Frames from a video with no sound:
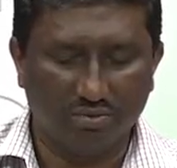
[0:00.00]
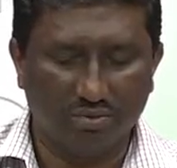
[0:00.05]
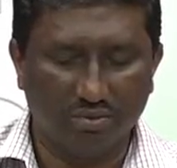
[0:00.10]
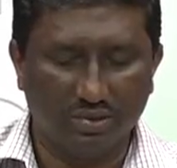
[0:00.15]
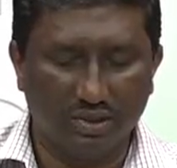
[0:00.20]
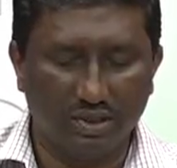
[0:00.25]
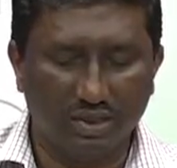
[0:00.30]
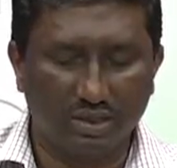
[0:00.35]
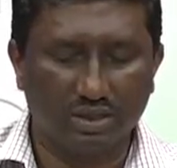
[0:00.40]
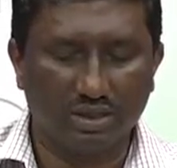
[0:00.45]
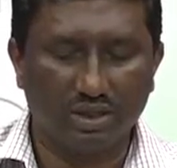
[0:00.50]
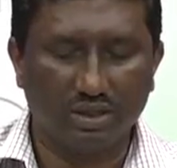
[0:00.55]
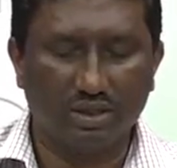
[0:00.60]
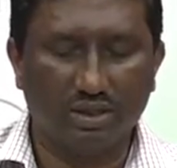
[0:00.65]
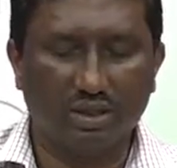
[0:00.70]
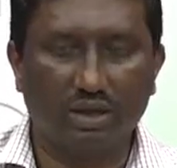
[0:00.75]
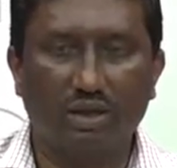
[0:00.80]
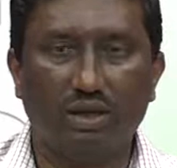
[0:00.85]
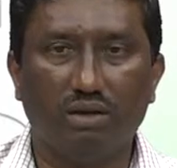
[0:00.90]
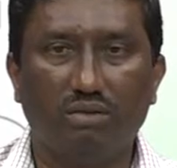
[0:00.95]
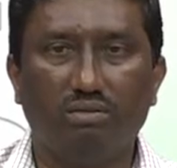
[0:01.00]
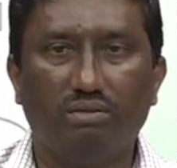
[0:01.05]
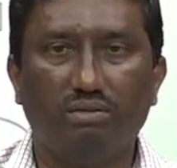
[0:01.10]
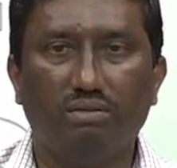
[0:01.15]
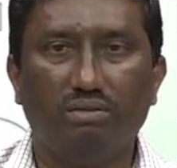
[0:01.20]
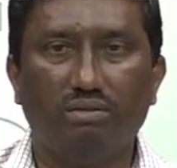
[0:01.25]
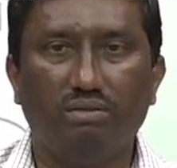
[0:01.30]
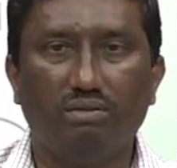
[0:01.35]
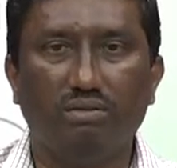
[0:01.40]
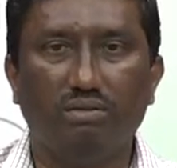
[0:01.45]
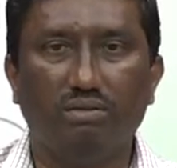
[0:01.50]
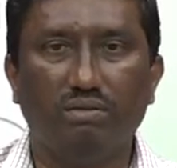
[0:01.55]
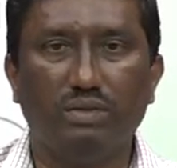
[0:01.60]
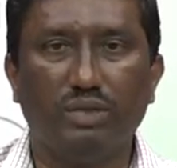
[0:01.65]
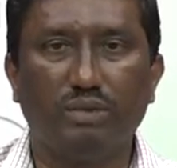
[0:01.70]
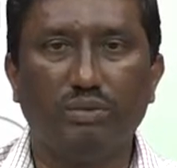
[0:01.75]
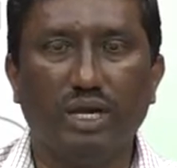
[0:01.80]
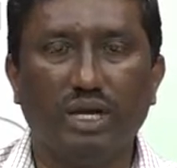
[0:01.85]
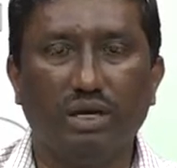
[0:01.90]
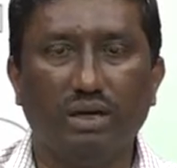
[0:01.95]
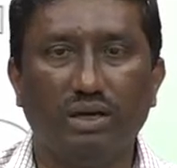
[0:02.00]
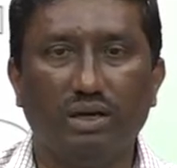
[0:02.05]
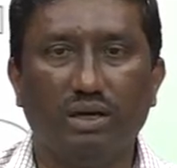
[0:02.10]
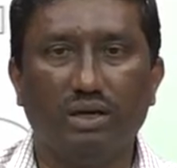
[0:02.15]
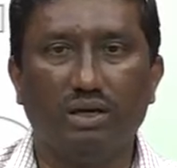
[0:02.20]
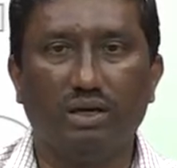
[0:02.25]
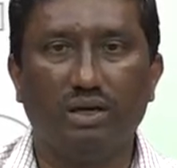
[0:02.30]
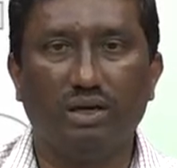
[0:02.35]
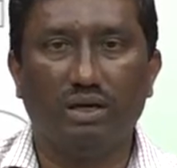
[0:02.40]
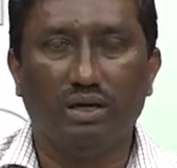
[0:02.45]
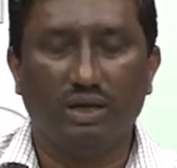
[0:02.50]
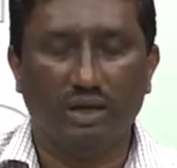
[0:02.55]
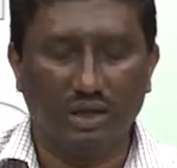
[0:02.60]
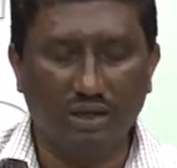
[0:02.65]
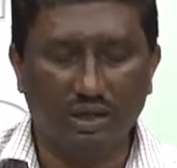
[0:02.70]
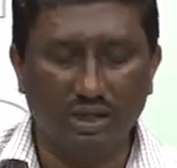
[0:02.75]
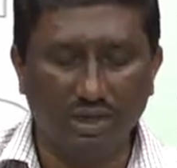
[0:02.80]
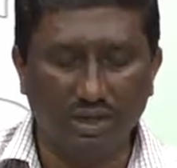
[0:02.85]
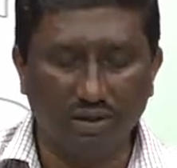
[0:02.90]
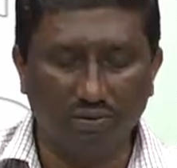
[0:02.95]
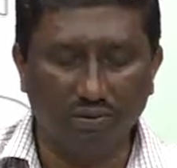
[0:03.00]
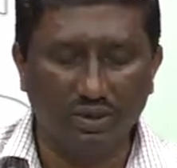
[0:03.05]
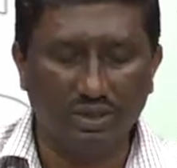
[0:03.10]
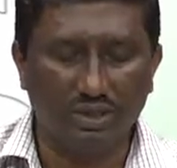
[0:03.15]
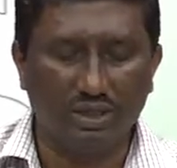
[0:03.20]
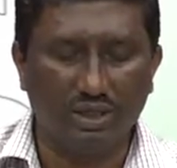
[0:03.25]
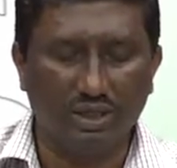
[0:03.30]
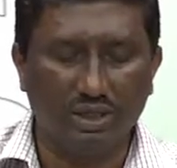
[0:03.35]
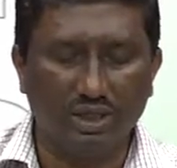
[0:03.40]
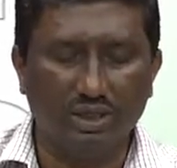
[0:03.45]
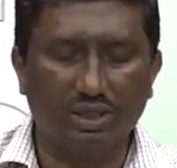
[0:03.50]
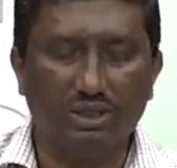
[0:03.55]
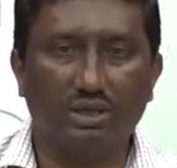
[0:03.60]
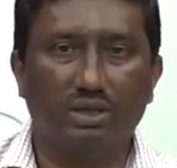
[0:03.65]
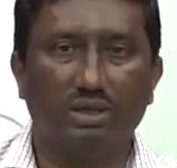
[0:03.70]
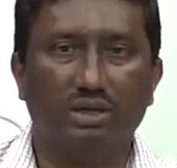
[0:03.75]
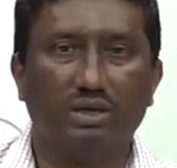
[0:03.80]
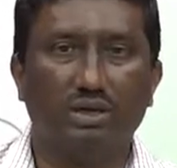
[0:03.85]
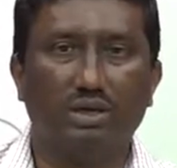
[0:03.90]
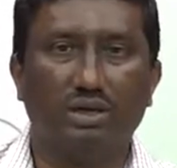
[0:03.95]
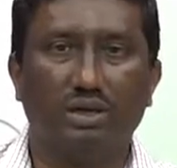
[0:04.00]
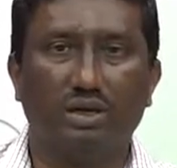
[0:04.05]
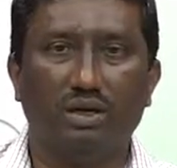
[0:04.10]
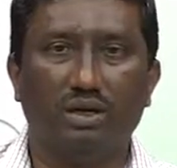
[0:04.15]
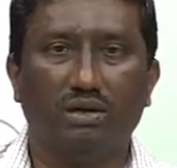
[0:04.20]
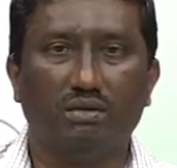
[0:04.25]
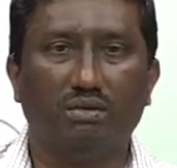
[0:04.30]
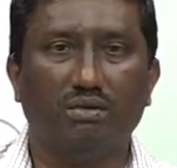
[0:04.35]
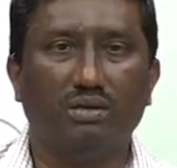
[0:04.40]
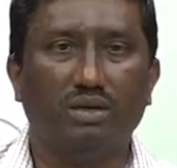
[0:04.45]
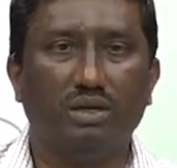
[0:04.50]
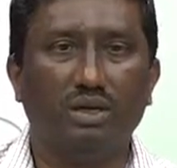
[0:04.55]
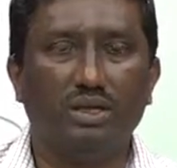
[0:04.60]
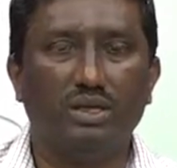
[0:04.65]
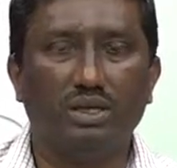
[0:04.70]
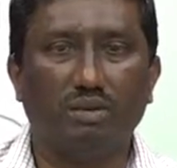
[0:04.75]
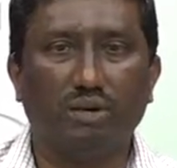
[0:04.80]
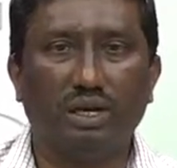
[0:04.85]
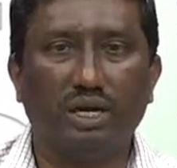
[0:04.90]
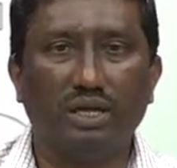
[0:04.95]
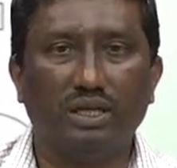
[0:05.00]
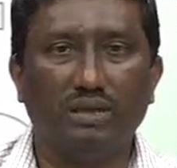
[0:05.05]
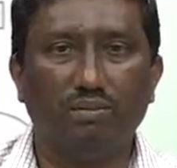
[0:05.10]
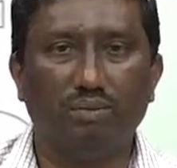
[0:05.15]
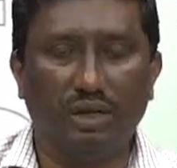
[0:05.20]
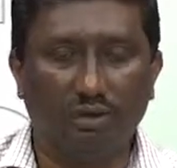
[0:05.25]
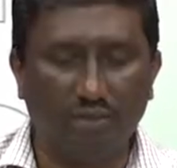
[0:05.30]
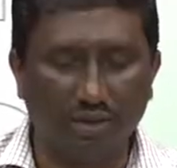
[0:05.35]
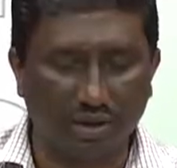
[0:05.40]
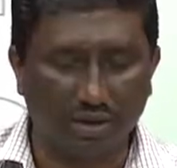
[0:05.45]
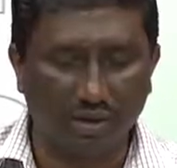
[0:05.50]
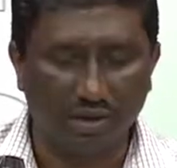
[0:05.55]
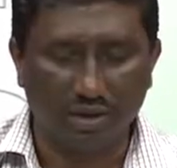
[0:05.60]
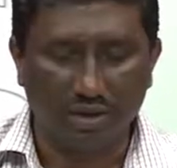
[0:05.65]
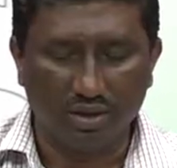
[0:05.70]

is the main entity which is supplying the power.